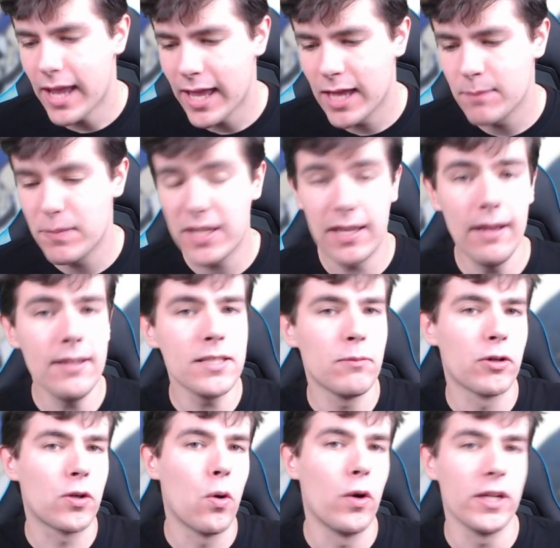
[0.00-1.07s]
And because
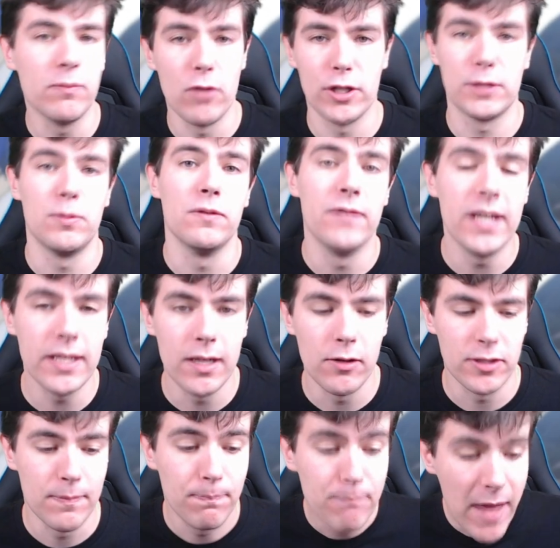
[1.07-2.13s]
I'm recording multiple
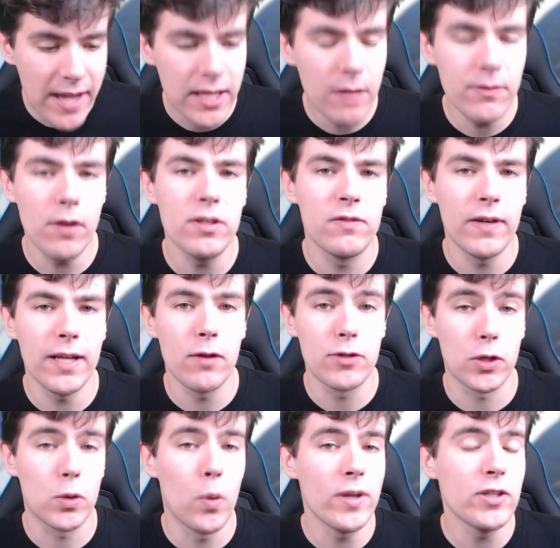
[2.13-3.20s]
videos, many of those
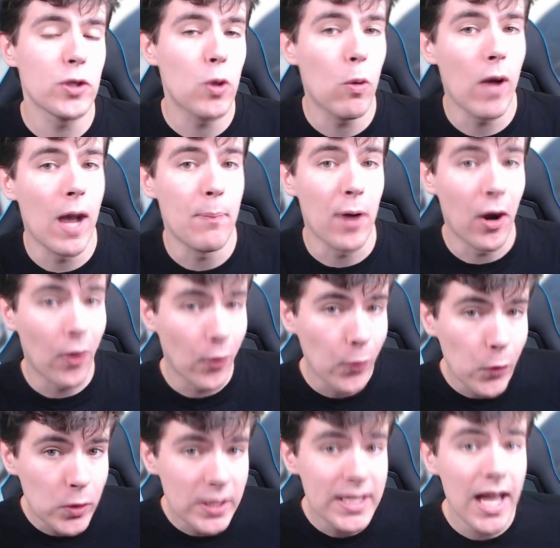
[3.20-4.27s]
videos are going to go up
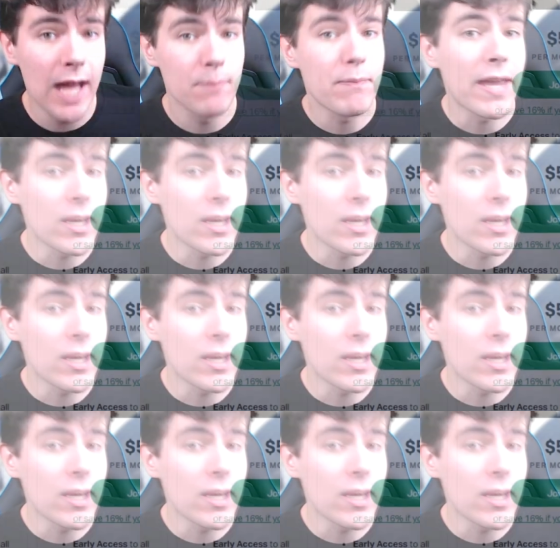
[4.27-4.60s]
early on